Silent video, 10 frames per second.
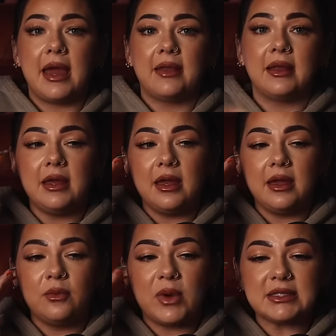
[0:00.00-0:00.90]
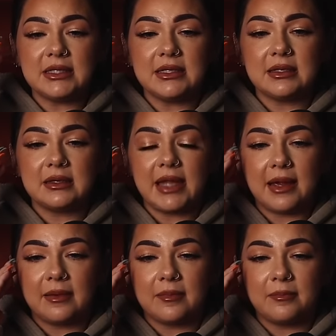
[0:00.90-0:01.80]
And it wasn't
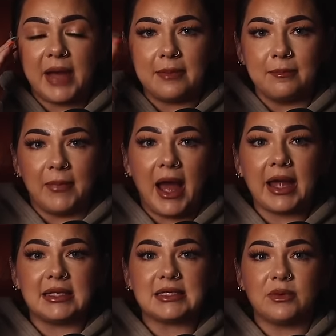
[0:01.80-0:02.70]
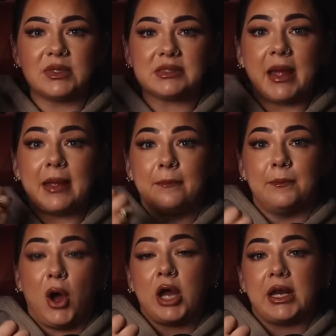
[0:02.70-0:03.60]
like my mind, it was my
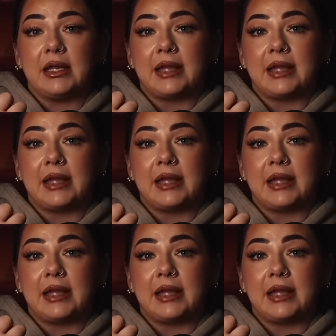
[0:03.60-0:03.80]
body.